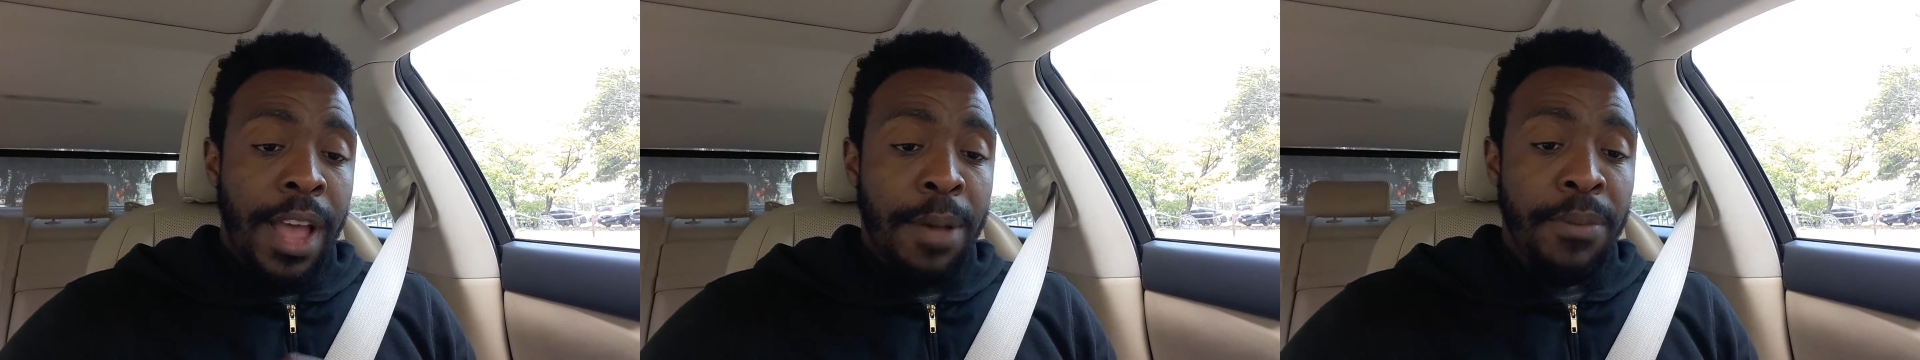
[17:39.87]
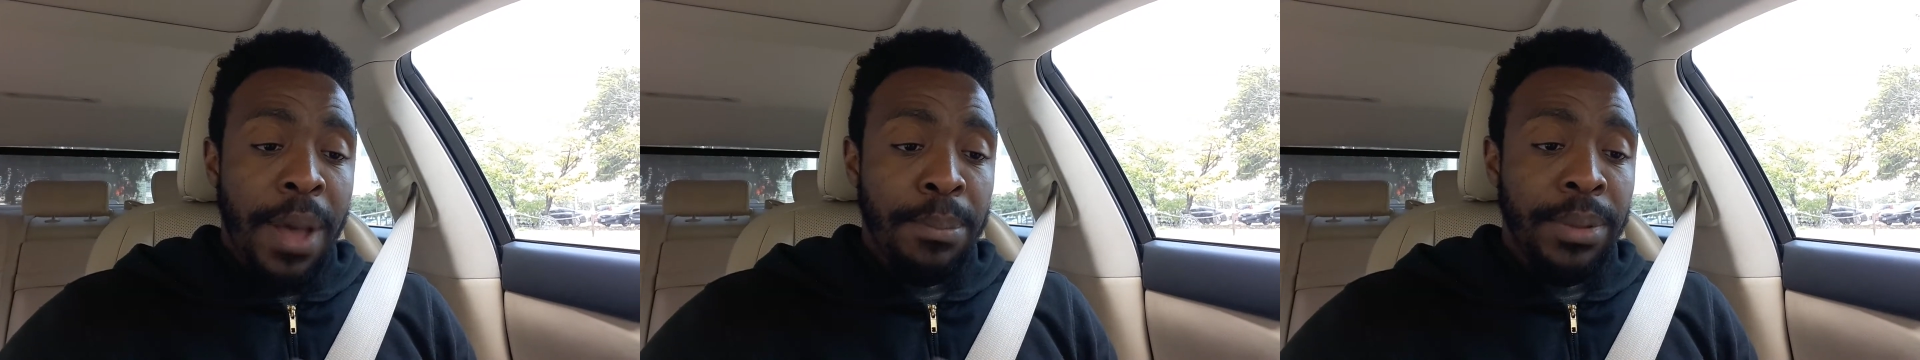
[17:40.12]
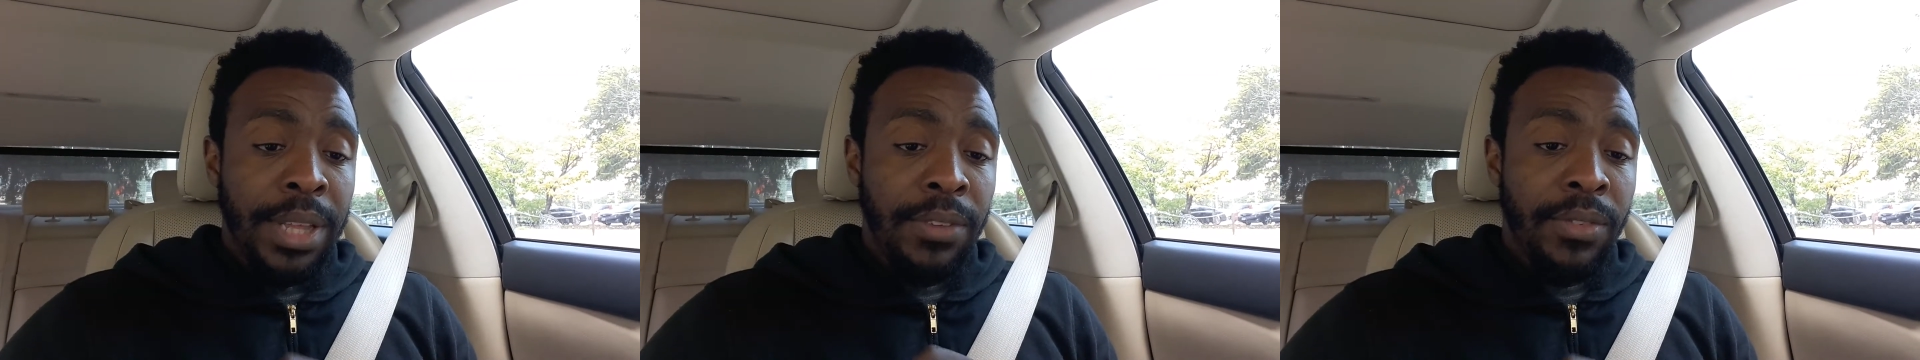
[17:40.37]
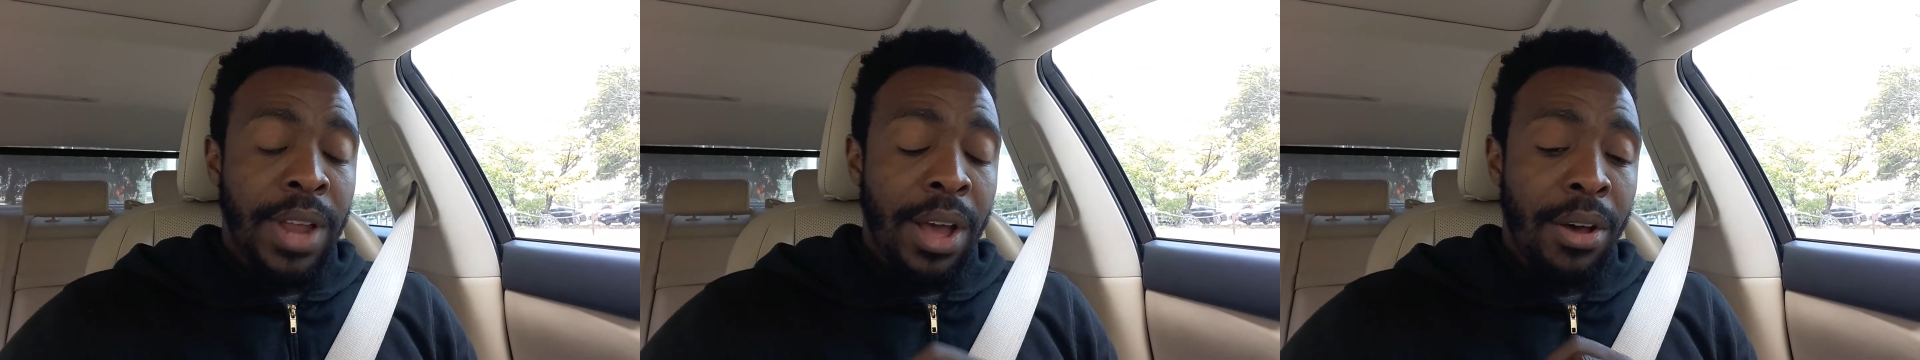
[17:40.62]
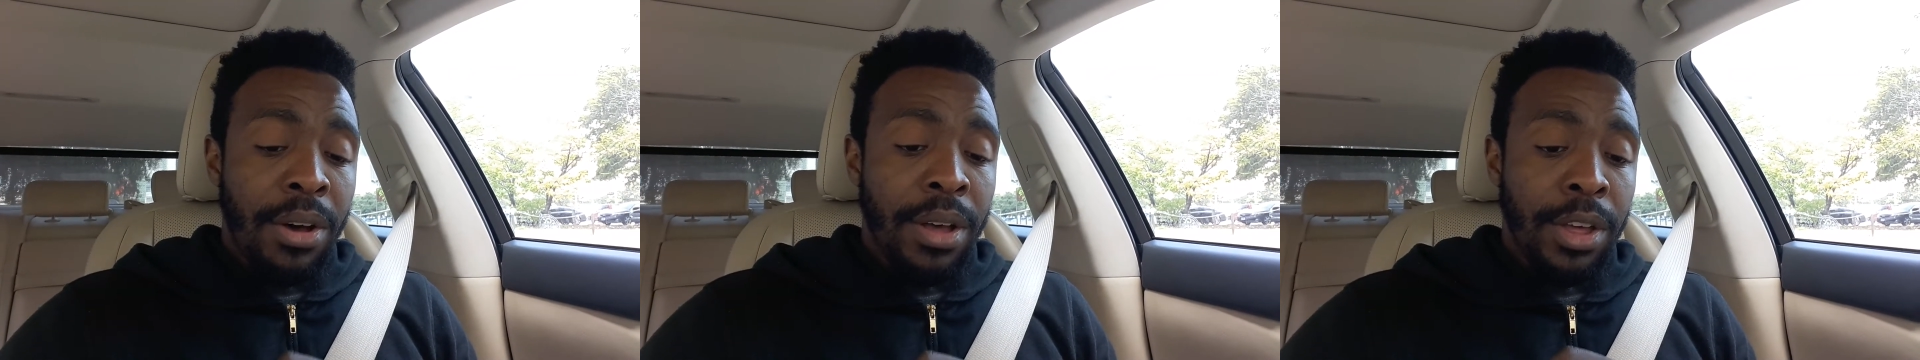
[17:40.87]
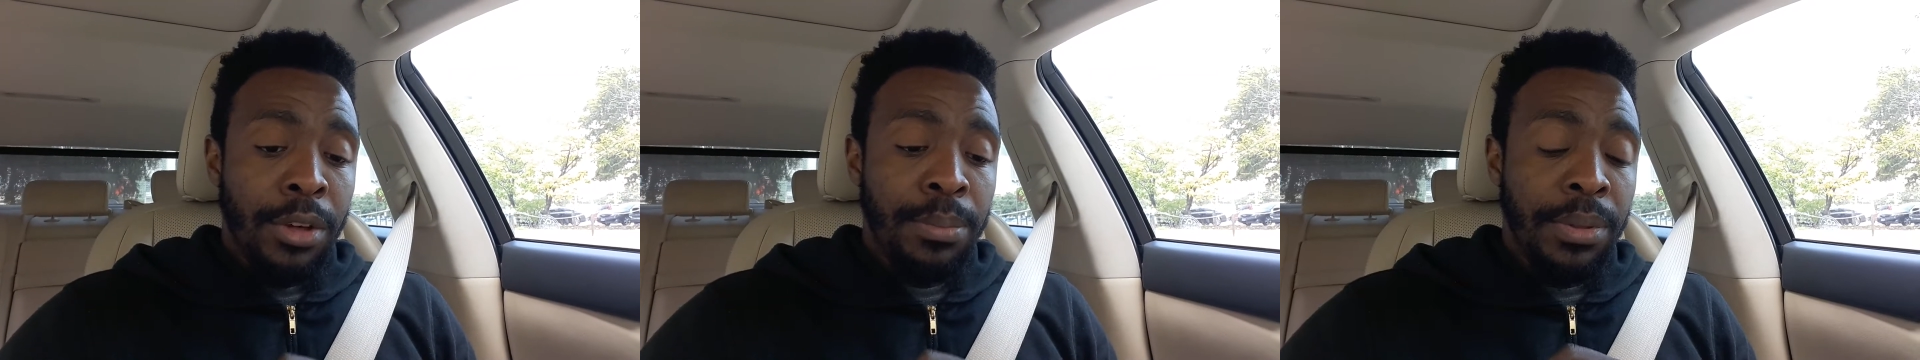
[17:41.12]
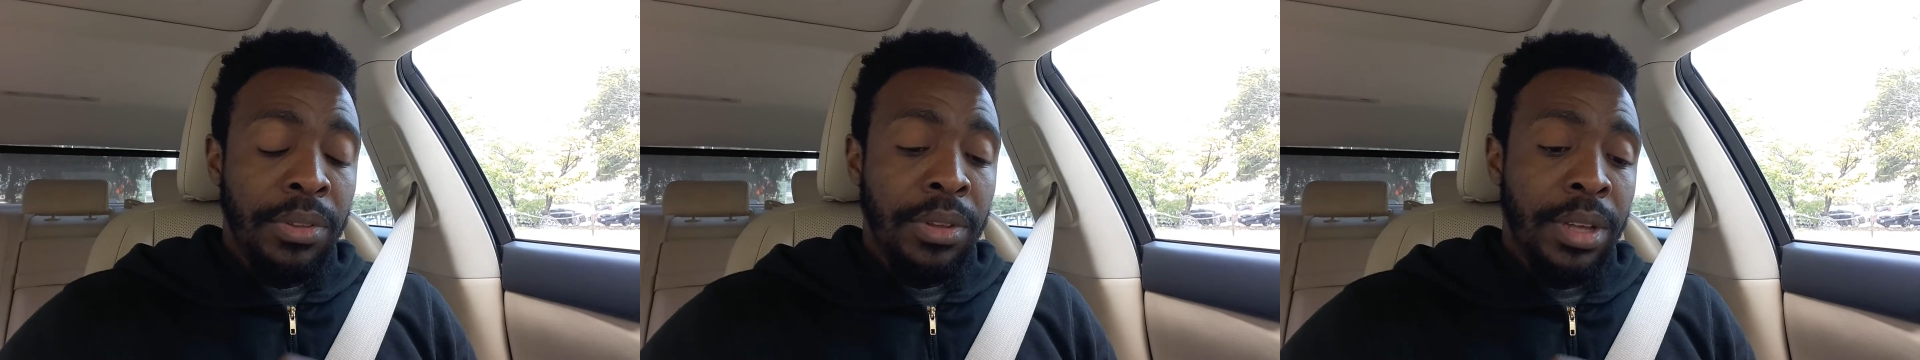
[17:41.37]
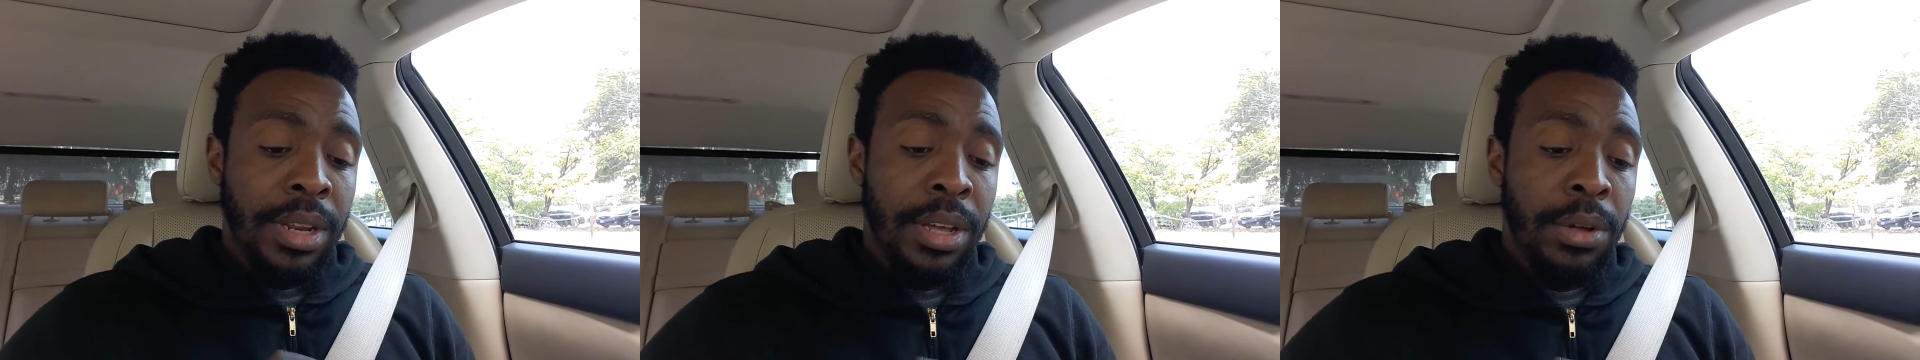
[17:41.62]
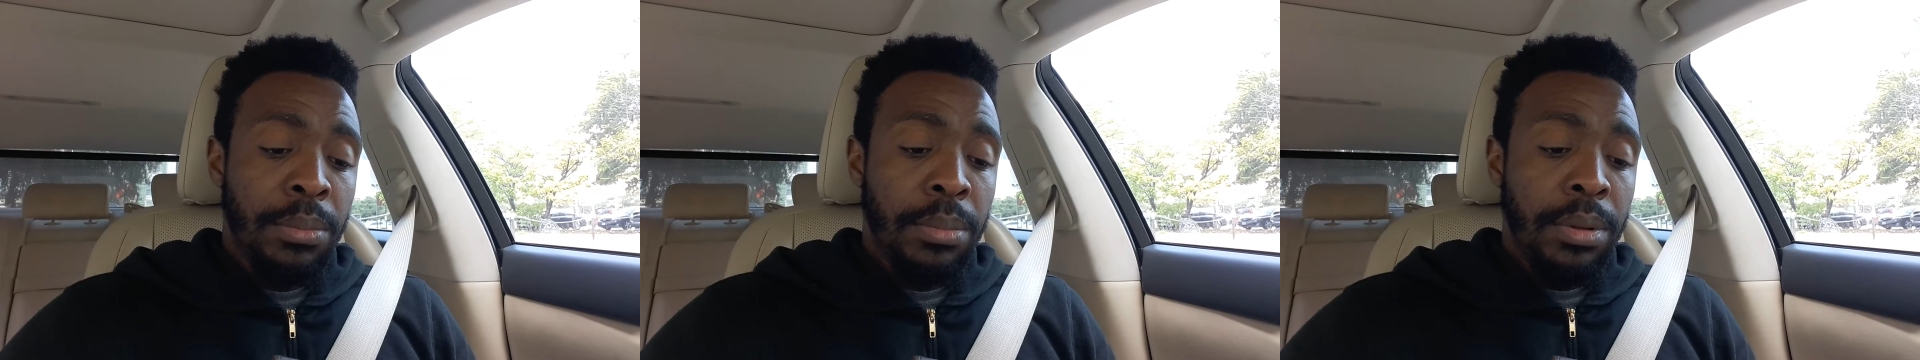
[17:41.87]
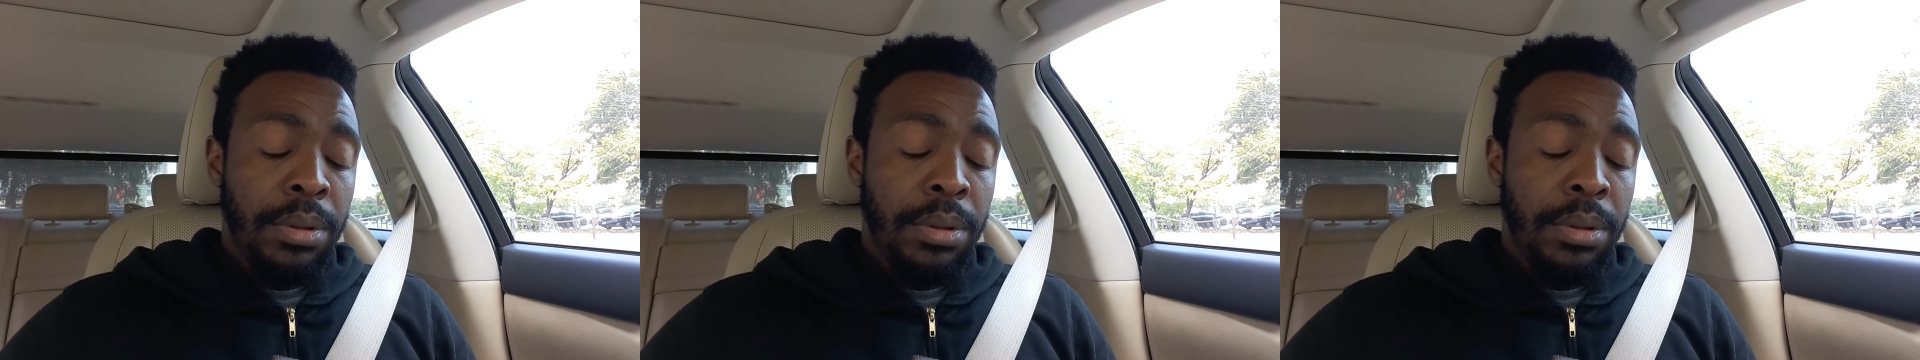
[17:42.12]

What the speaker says: I believe not all help is good help.